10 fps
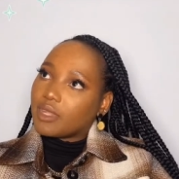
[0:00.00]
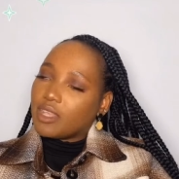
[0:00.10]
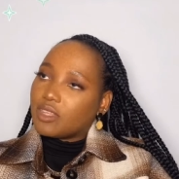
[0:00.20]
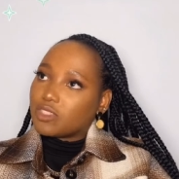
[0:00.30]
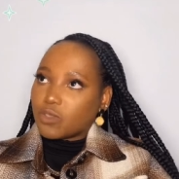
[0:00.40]

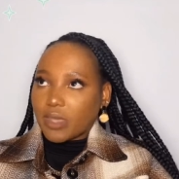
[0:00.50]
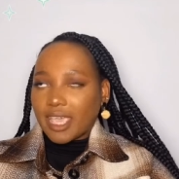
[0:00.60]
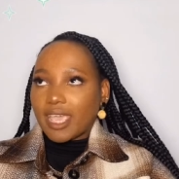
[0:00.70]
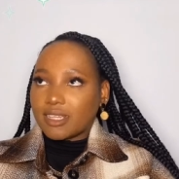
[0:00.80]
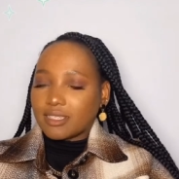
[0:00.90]
so I
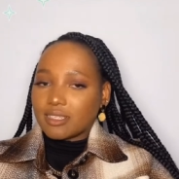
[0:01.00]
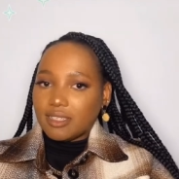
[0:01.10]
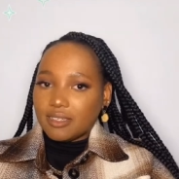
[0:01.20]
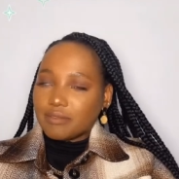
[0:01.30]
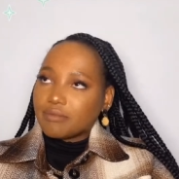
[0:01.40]
can't.
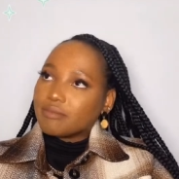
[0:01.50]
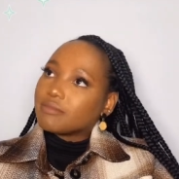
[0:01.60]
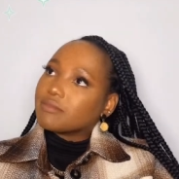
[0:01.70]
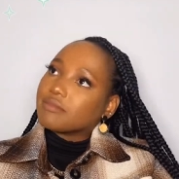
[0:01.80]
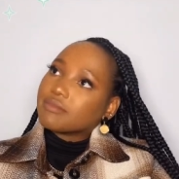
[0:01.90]

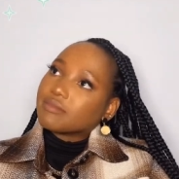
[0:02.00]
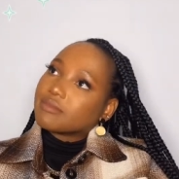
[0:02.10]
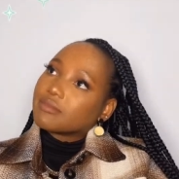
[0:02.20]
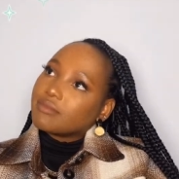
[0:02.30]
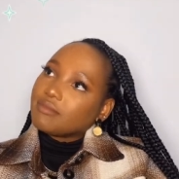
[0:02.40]
Night
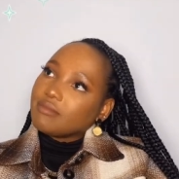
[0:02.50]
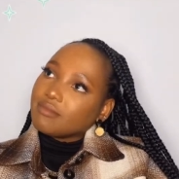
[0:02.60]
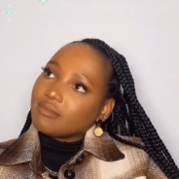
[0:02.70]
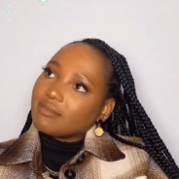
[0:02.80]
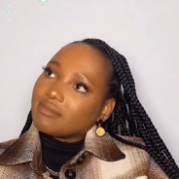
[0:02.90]
is for sleep.
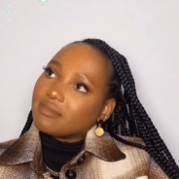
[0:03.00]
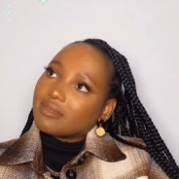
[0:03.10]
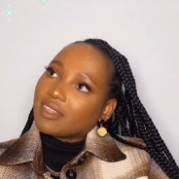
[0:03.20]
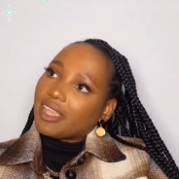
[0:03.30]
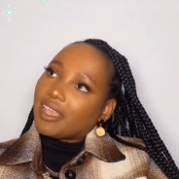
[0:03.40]
Yeah.